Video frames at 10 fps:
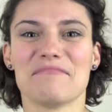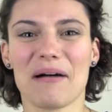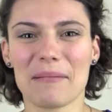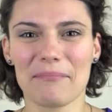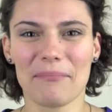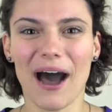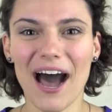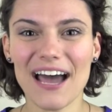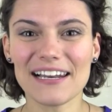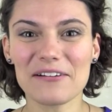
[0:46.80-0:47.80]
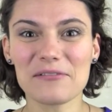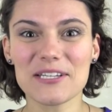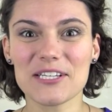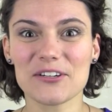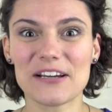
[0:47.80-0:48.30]
My partner
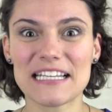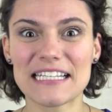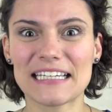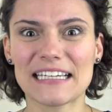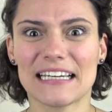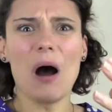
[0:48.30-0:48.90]
was stressing.